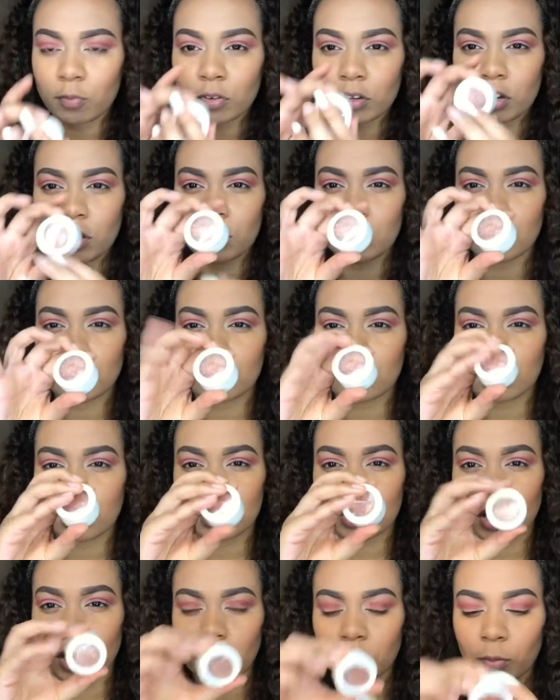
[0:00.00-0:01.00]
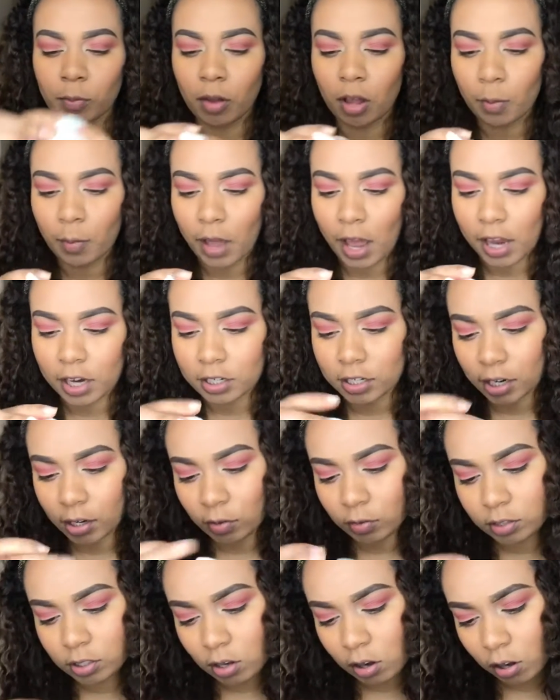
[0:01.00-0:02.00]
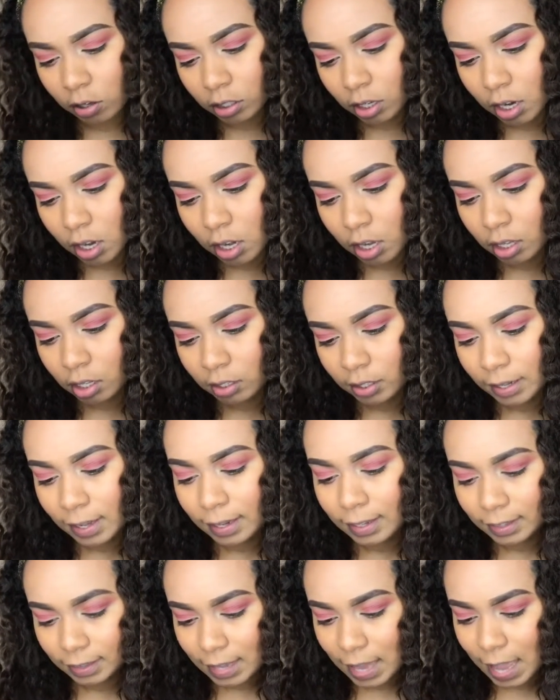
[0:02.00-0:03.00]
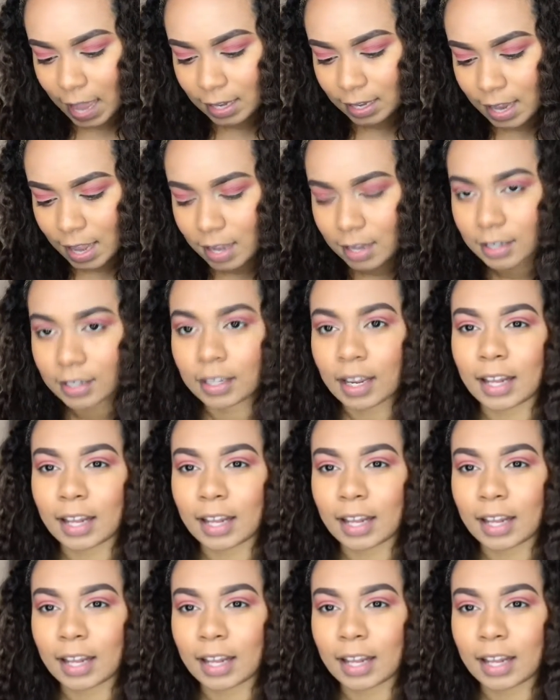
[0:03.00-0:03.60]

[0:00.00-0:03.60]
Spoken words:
I'm gonna use this ColourPop eyeshadow. It's called Lala,